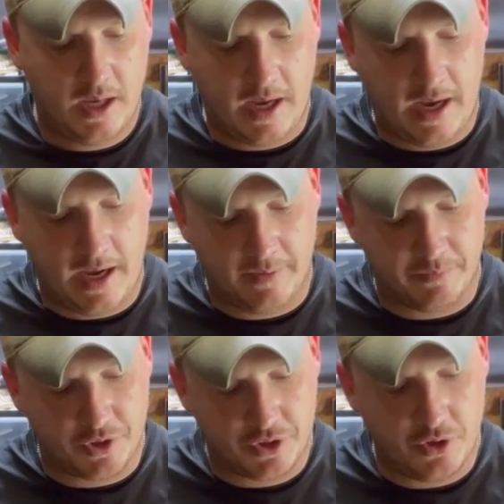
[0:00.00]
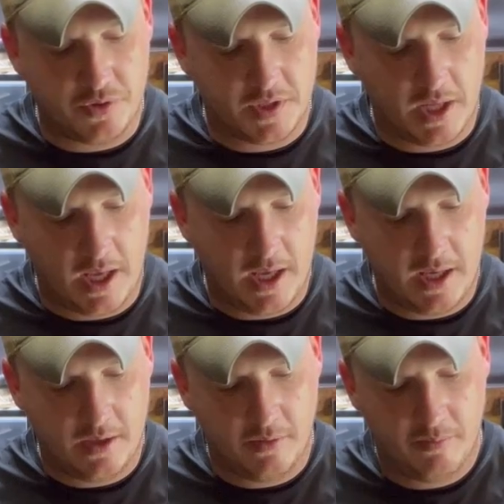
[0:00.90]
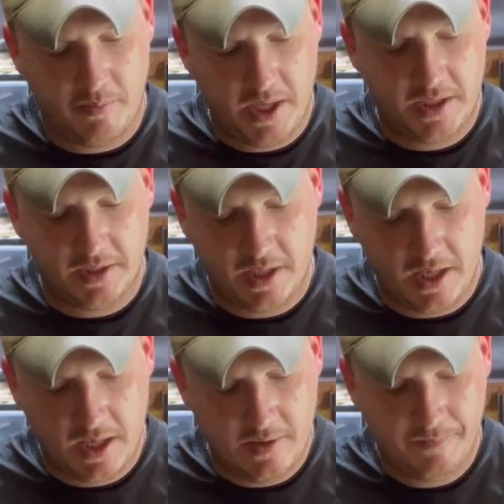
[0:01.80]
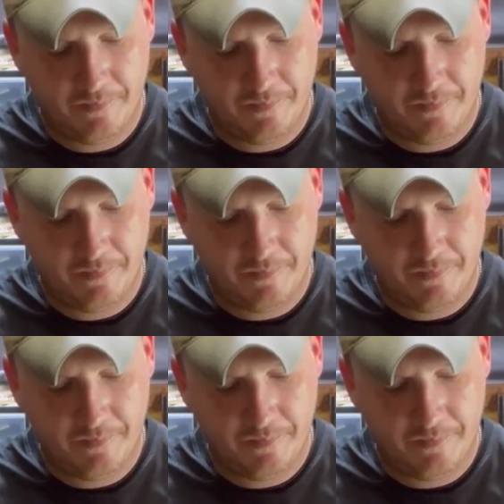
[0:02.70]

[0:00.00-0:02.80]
I'm just using a PTT